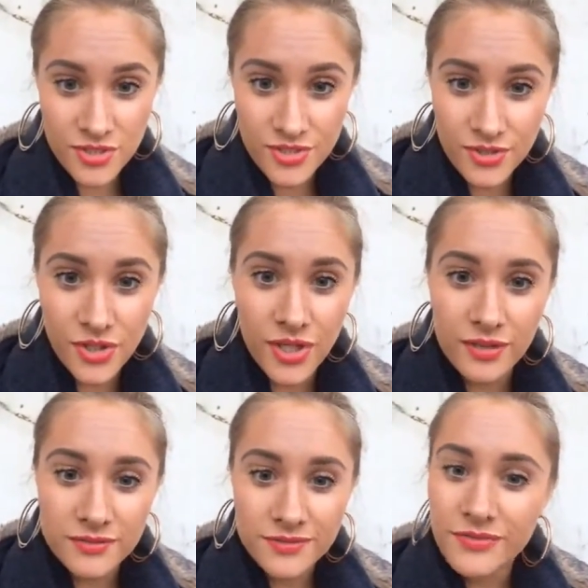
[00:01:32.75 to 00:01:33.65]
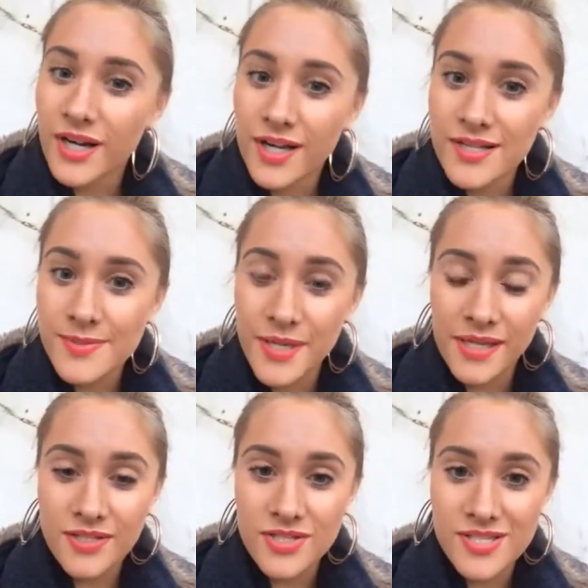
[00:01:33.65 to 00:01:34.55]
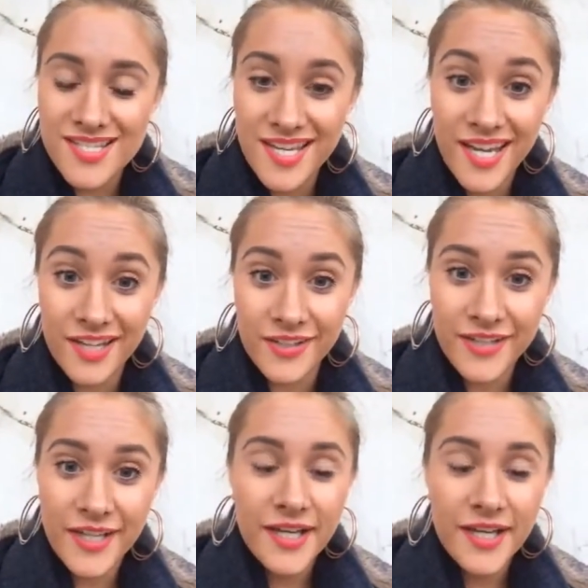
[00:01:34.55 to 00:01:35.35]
because you're, frankly speaking, just tired.